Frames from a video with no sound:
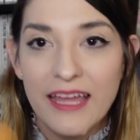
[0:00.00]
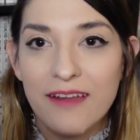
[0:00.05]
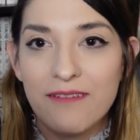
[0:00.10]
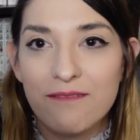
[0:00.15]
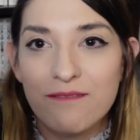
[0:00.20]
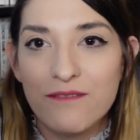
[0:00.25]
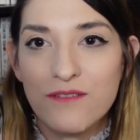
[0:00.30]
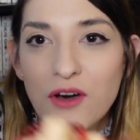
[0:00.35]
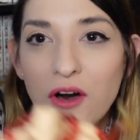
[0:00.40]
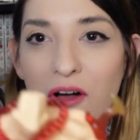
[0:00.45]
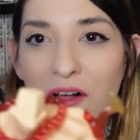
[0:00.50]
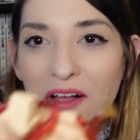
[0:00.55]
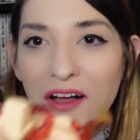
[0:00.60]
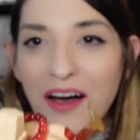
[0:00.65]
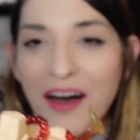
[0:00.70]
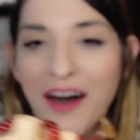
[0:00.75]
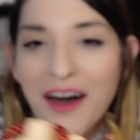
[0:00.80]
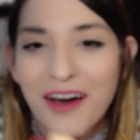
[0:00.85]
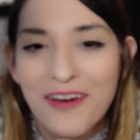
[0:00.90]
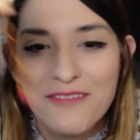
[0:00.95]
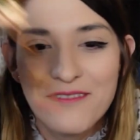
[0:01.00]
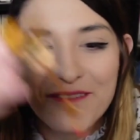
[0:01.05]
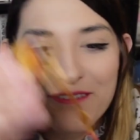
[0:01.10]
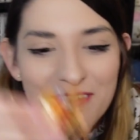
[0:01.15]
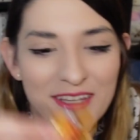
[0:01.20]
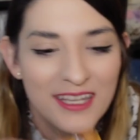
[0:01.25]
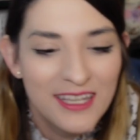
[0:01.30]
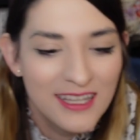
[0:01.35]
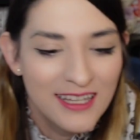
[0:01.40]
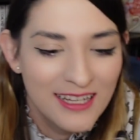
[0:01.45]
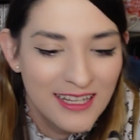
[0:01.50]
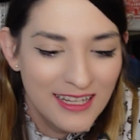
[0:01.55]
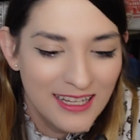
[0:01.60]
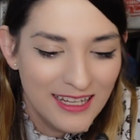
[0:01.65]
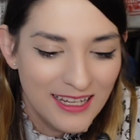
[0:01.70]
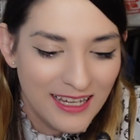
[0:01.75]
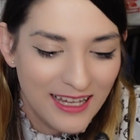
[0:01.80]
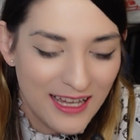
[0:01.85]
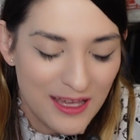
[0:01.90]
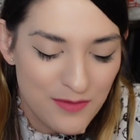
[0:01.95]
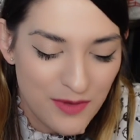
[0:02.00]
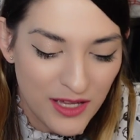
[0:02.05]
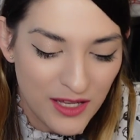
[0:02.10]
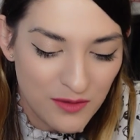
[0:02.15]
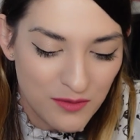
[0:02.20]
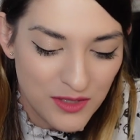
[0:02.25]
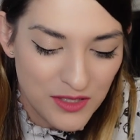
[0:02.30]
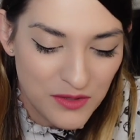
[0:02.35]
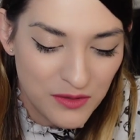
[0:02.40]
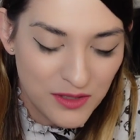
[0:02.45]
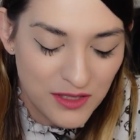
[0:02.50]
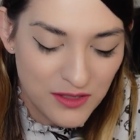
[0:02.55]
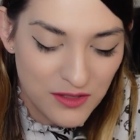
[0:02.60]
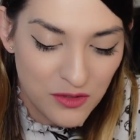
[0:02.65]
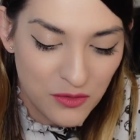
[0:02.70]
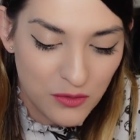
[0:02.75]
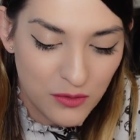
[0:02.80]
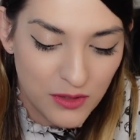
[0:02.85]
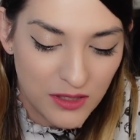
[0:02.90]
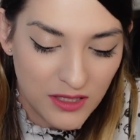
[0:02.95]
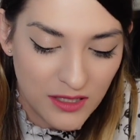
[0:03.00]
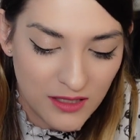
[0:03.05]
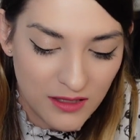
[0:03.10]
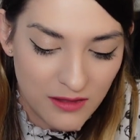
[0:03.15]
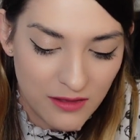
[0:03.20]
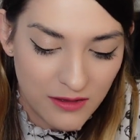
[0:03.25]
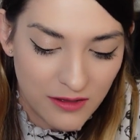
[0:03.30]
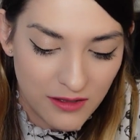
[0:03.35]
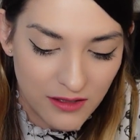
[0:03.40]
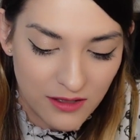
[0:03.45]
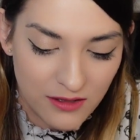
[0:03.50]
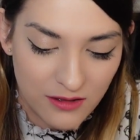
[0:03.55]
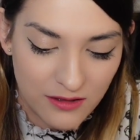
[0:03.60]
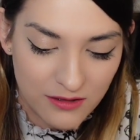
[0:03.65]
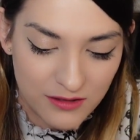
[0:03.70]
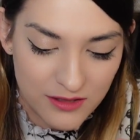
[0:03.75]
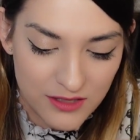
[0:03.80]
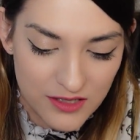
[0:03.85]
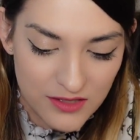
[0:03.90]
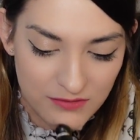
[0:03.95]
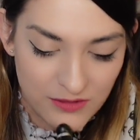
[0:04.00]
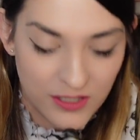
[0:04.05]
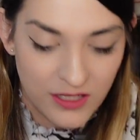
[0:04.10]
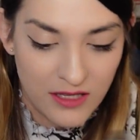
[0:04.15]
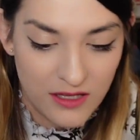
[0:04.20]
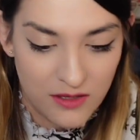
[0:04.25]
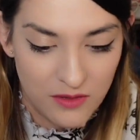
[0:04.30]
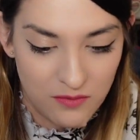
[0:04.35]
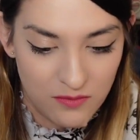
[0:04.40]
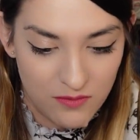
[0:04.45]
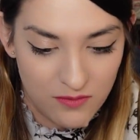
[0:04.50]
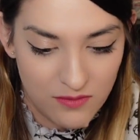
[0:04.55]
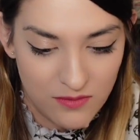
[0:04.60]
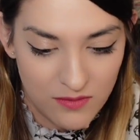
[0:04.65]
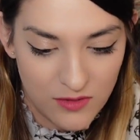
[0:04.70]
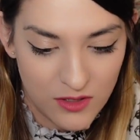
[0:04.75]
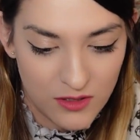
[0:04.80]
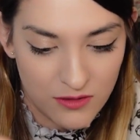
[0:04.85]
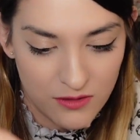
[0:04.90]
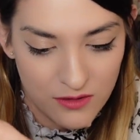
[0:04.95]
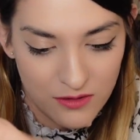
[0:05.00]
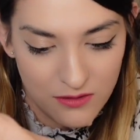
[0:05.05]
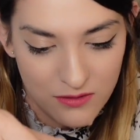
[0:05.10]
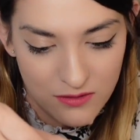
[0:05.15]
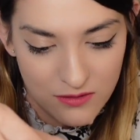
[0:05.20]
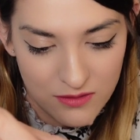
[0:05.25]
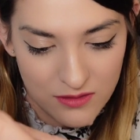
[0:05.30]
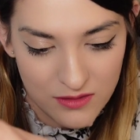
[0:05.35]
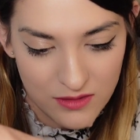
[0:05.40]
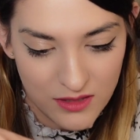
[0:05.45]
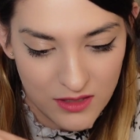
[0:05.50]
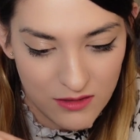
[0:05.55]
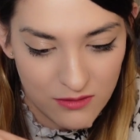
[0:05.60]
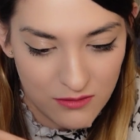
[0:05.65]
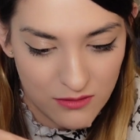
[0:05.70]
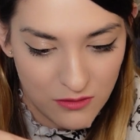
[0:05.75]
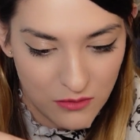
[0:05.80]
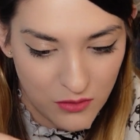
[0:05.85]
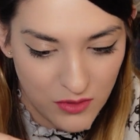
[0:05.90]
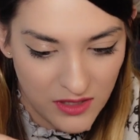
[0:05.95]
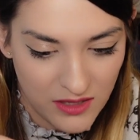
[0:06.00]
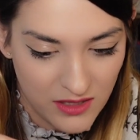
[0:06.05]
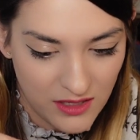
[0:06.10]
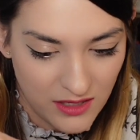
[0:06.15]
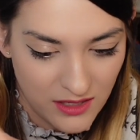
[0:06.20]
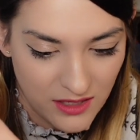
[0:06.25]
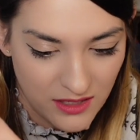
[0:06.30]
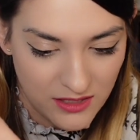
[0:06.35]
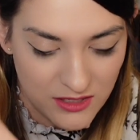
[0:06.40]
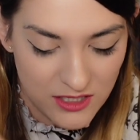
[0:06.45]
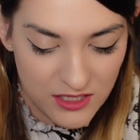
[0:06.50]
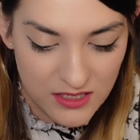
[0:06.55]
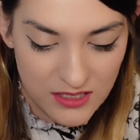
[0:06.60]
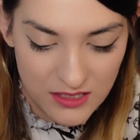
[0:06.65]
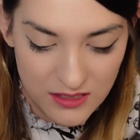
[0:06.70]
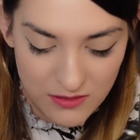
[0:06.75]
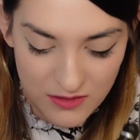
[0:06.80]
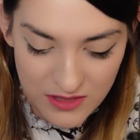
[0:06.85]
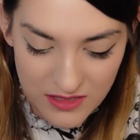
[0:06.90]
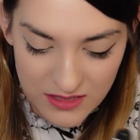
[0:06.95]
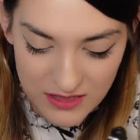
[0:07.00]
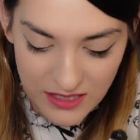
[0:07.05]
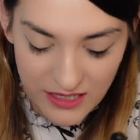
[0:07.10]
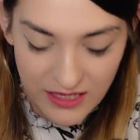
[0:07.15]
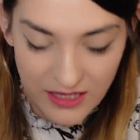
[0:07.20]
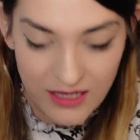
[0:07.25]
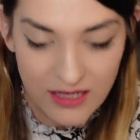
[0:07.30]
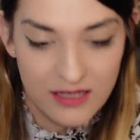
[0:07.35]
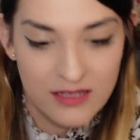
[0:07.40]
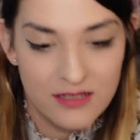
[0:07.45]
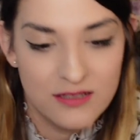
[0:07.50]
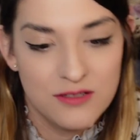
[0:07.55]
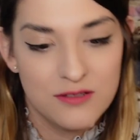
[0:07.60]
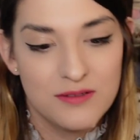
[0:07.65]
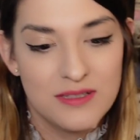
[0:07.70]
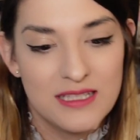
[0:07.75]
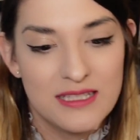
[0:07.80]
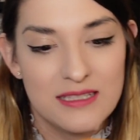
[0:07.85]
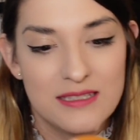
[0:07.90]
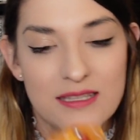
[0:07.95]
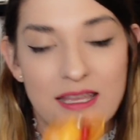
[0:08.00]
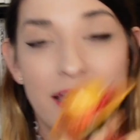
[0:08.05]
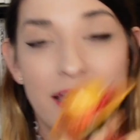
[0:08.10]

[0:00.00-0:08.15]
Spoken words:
head fall off. I paid between $20 and $30 for him. Although I don't know what in the heck I just did with his